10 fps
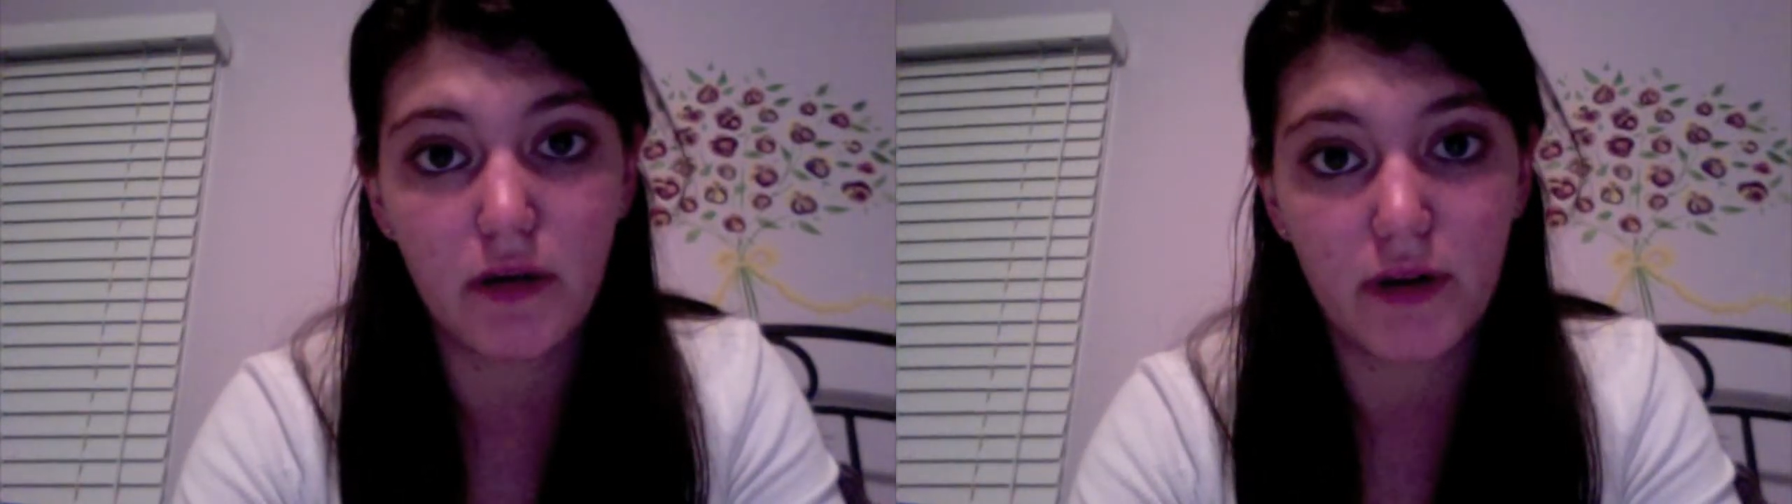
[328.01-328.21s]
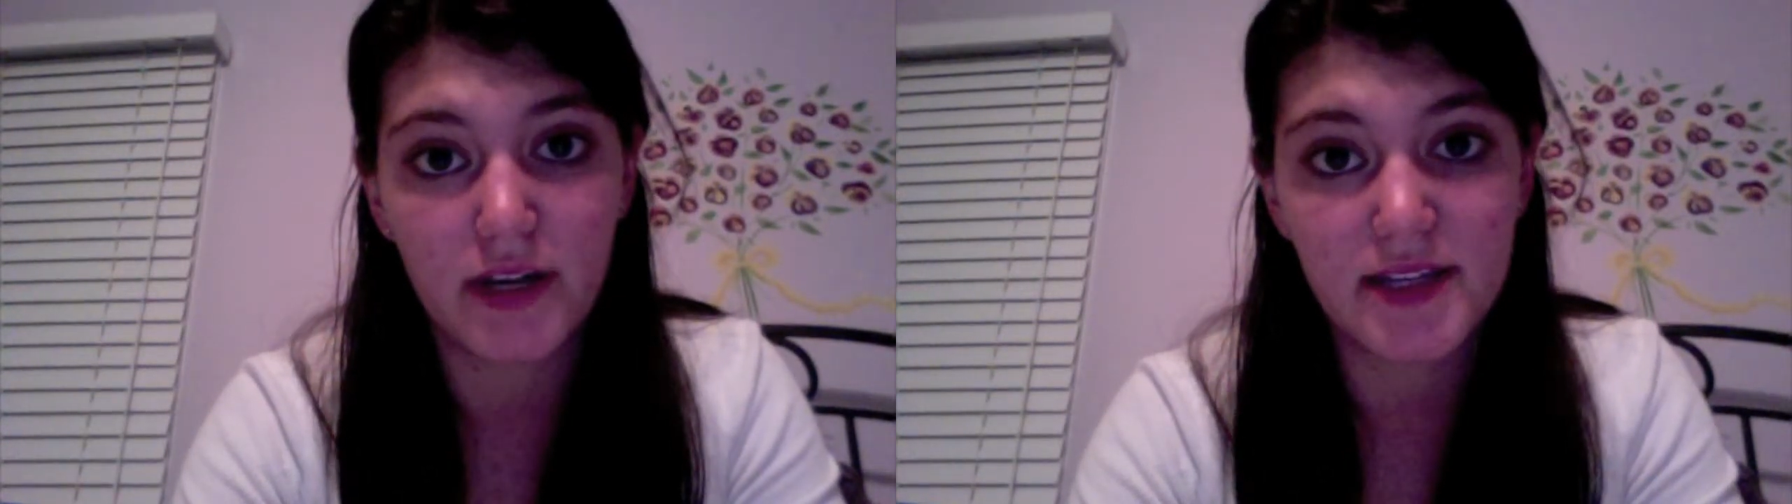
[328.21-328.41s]

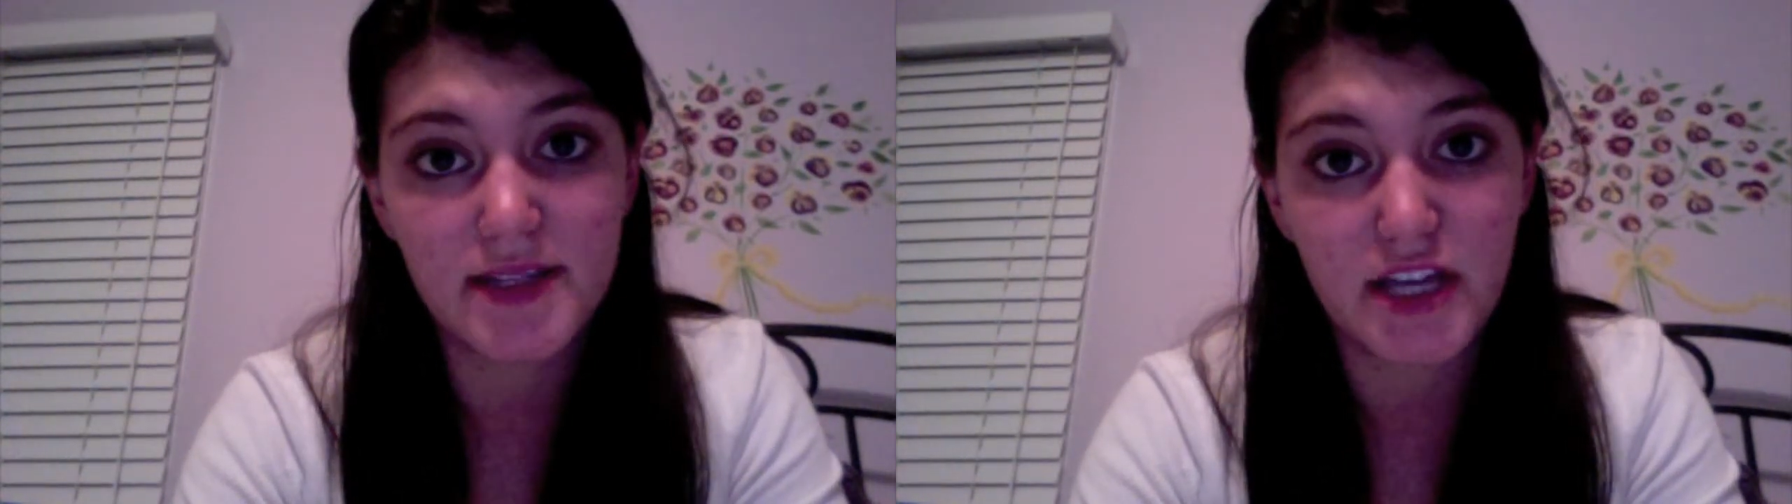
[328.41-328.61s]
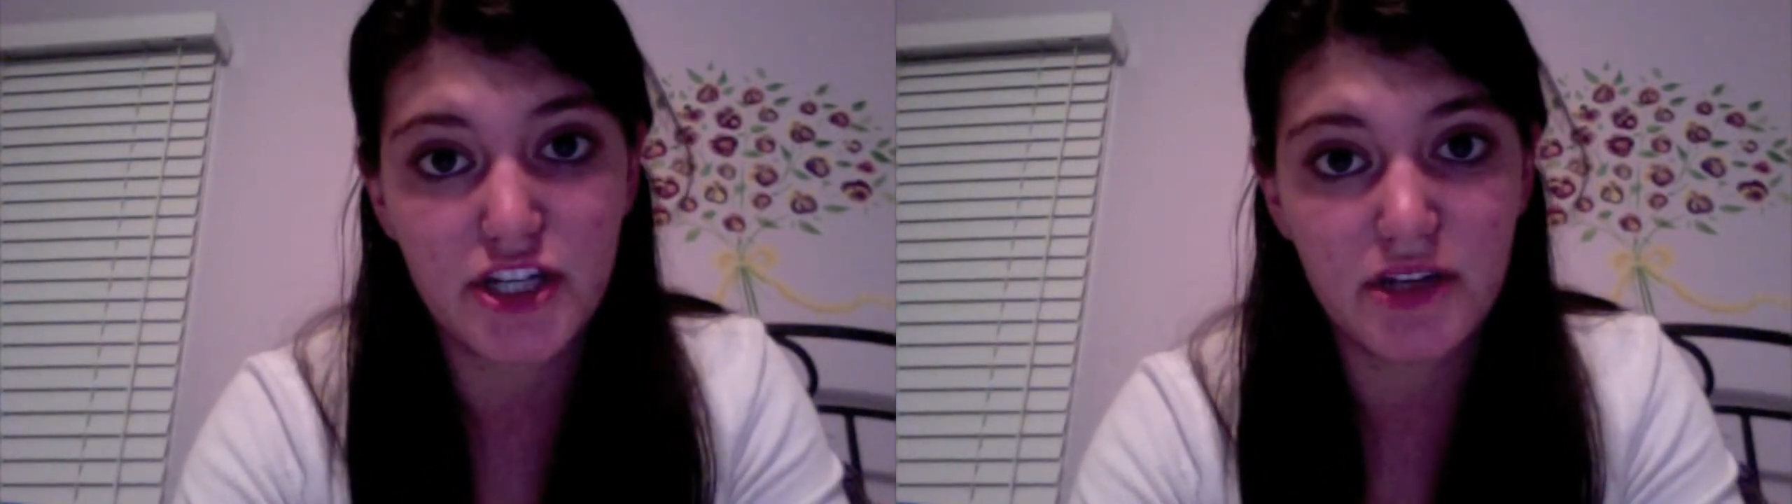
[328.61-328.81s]

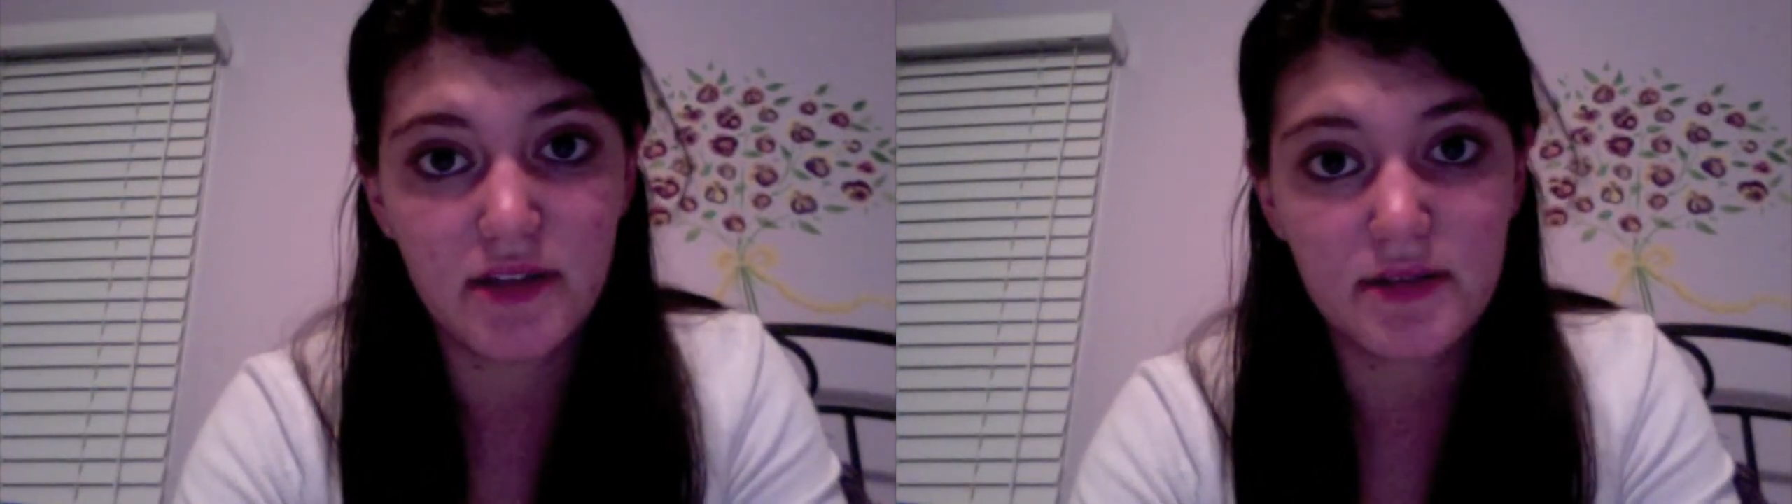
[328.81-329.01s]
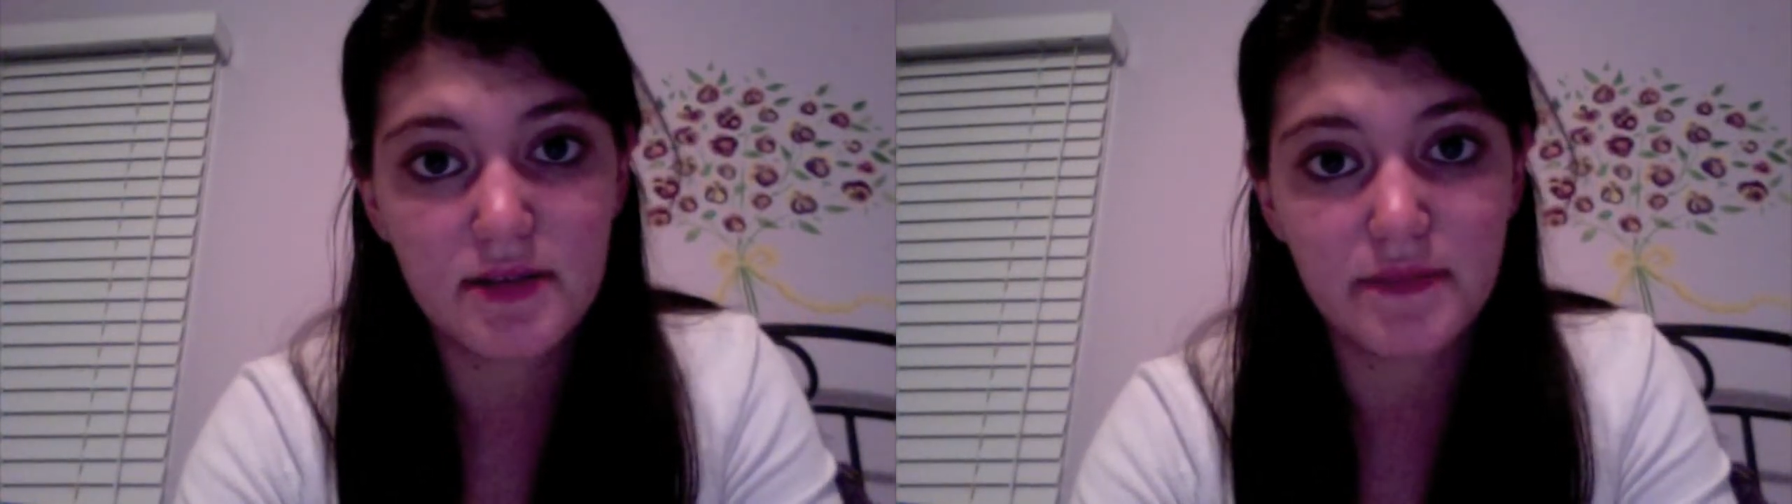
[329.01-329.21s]

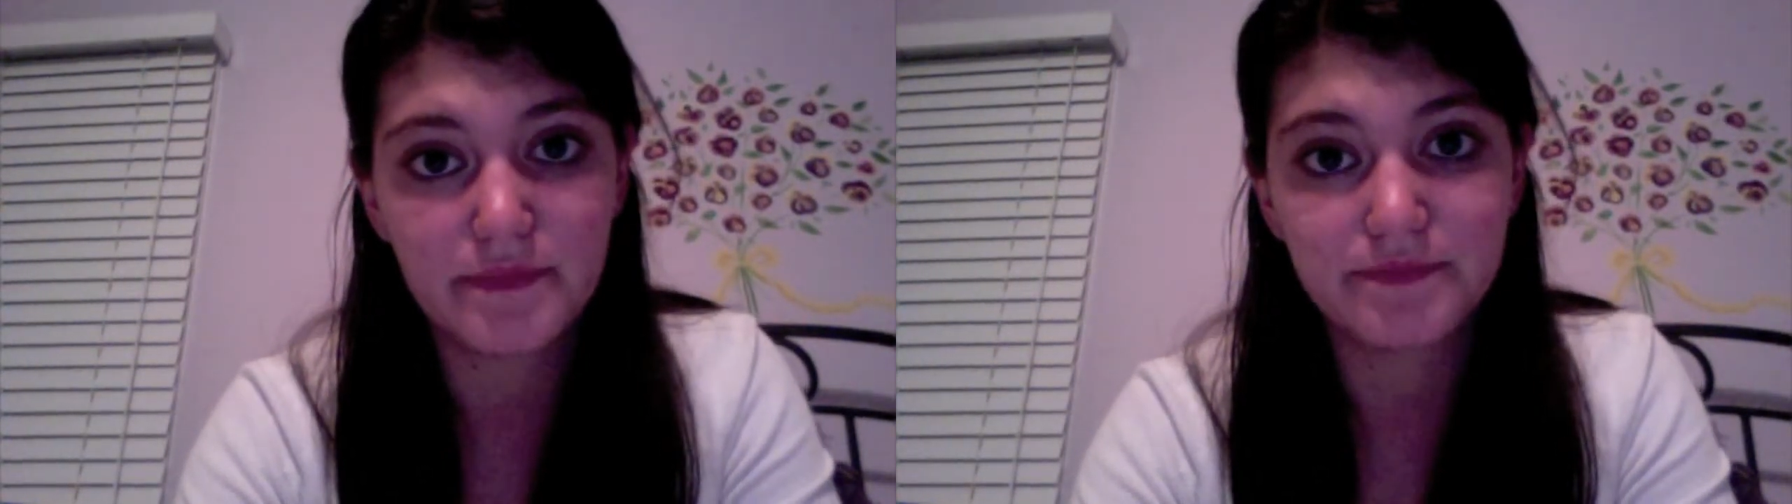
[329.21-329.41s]
organizations.